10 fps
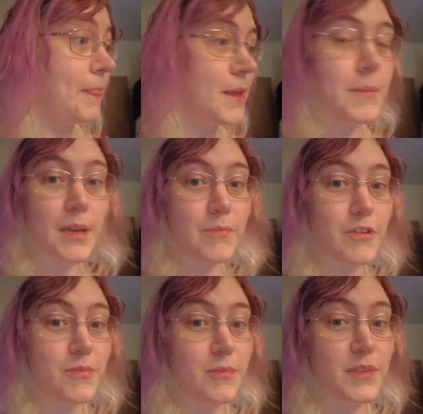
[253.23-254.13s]
Big
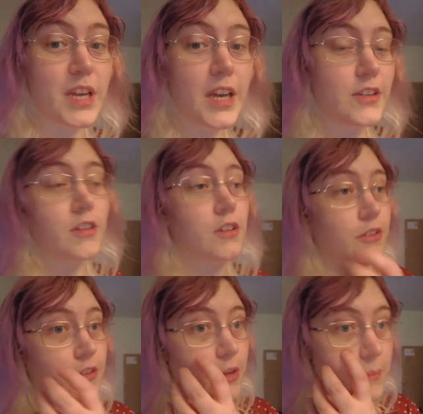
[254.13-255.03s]
improvement. It's only got
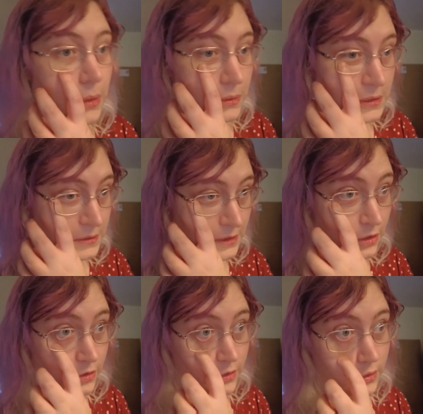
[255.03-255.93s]
to do milk and the
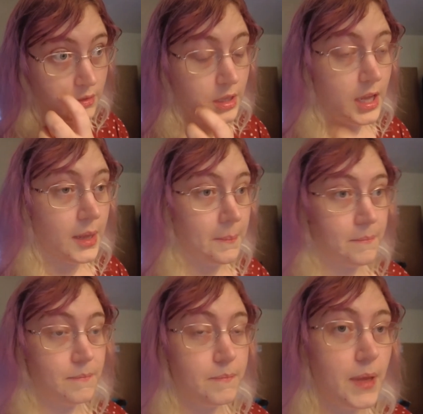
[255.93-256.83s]
odd
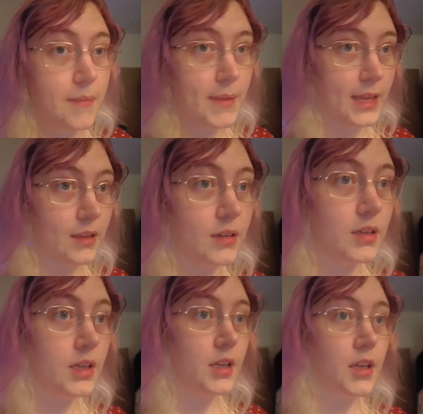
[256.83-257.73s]
bit of meat.
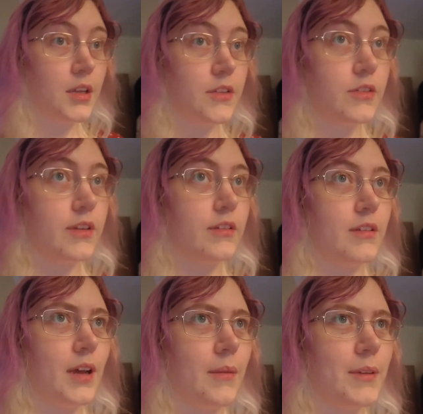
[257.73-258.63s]
So
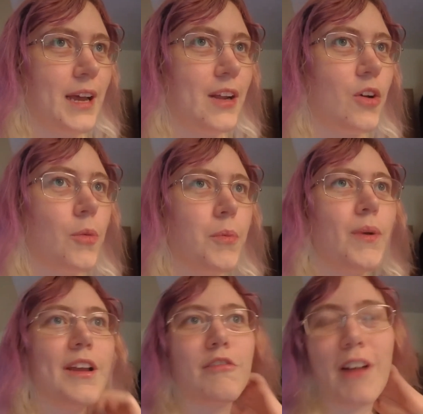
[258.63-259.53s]
I'm kind of hoping we
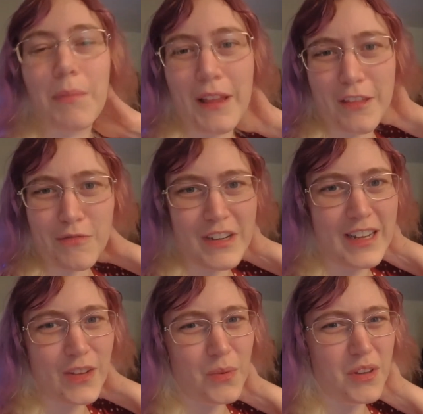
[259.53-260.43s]
can grab like 3
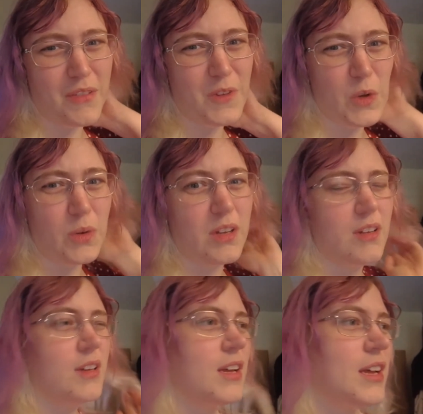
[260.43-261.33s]
days worth of food
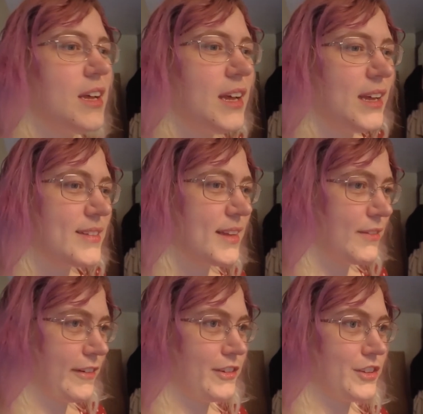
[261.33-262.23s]
instead of
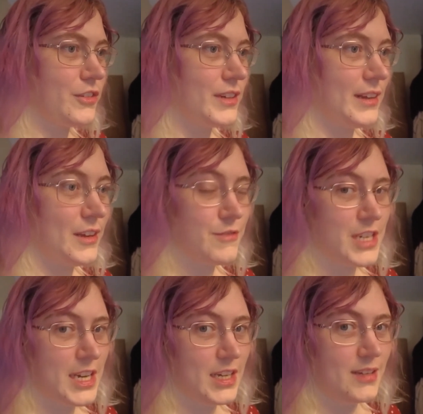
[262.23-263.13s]
having to go down every
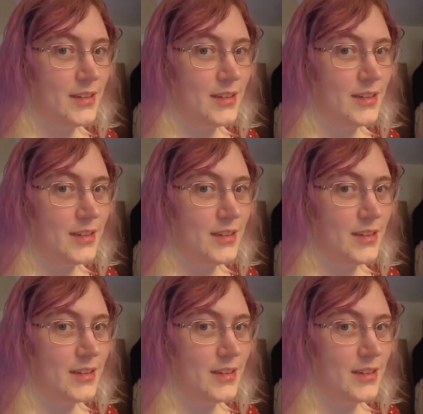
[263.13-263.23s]
day.